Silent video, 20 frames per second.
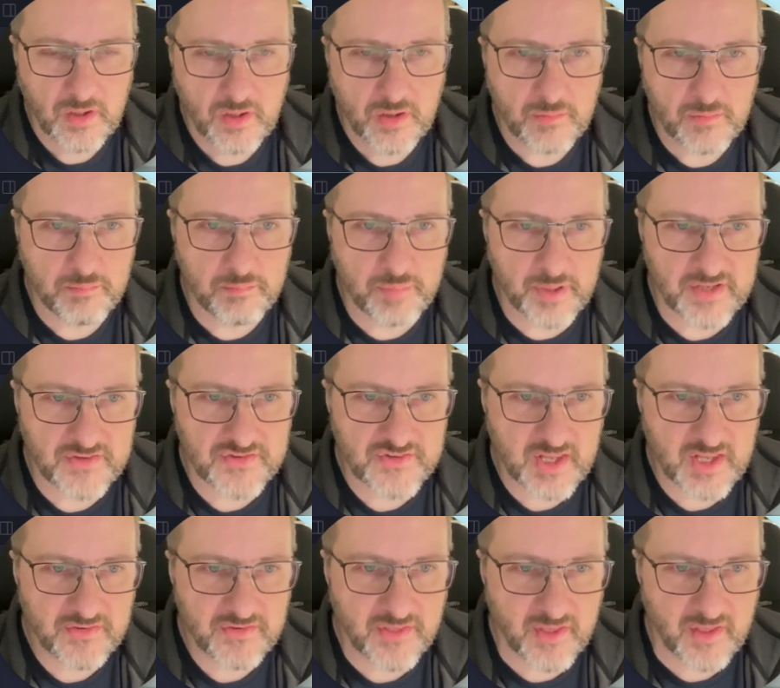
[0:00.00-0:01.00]
But it says
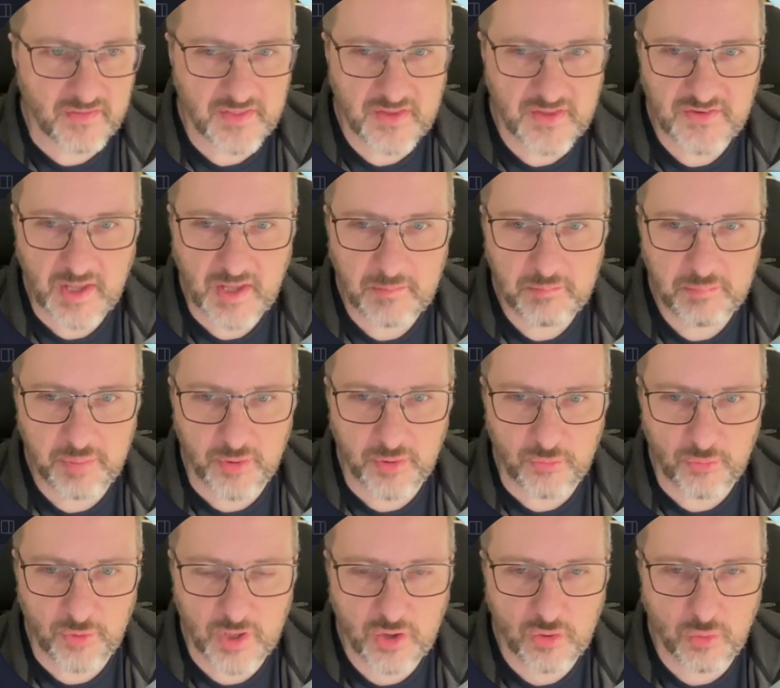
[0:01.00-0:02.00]
there, this endpoint
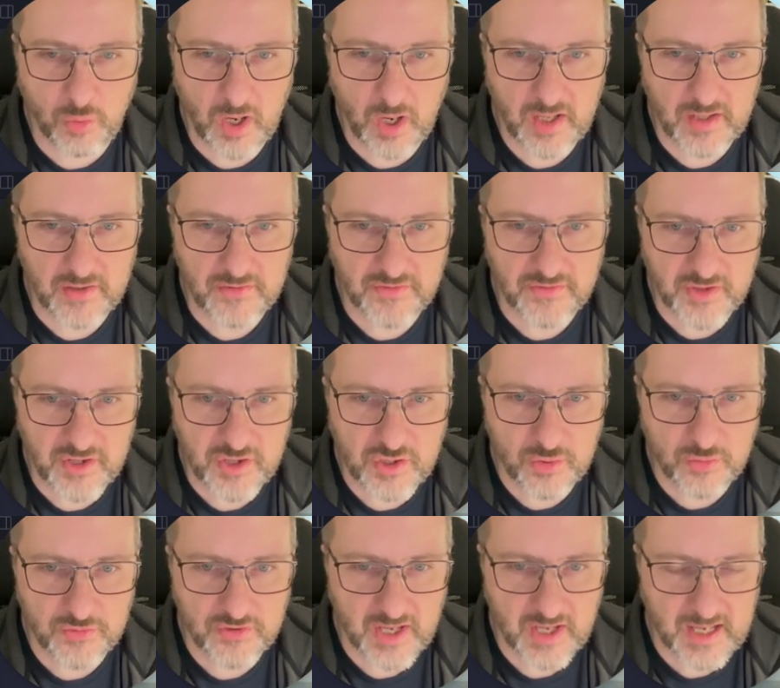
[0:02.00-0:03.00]
requires the
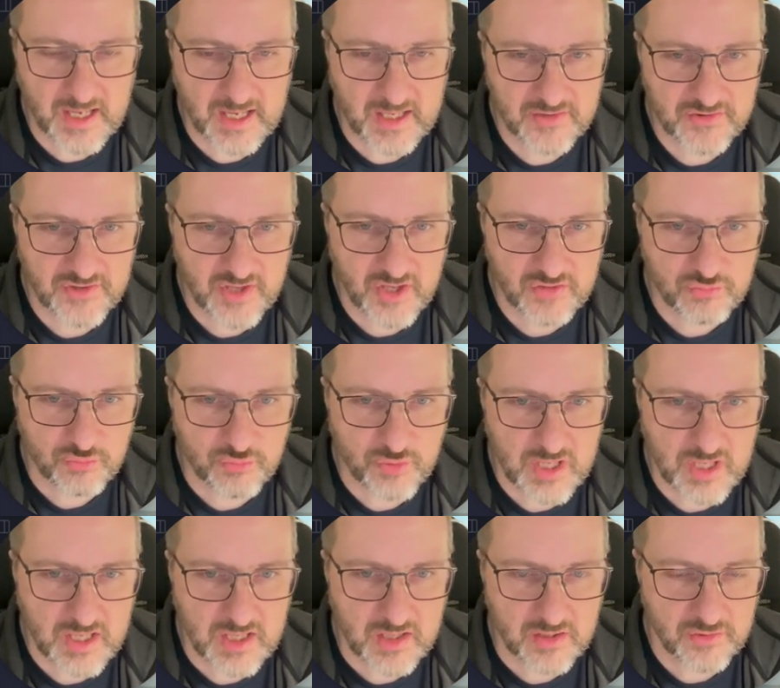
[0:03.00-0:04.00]
user access
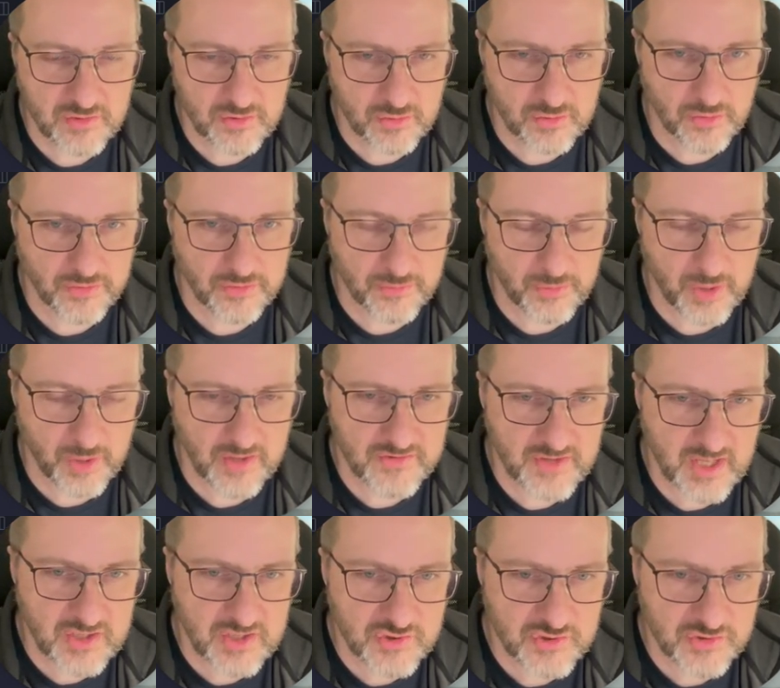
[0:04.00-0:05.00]
read
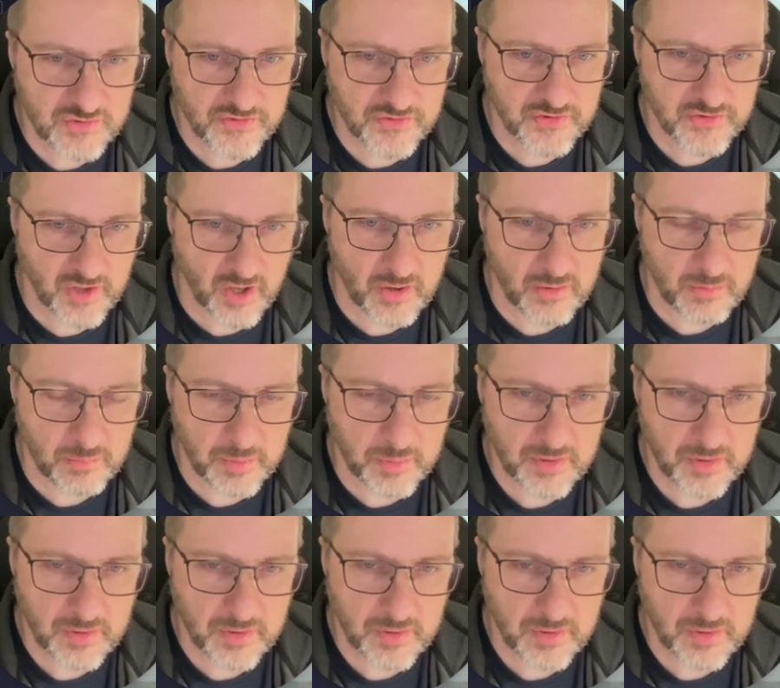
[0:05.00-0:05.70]
authorization scope.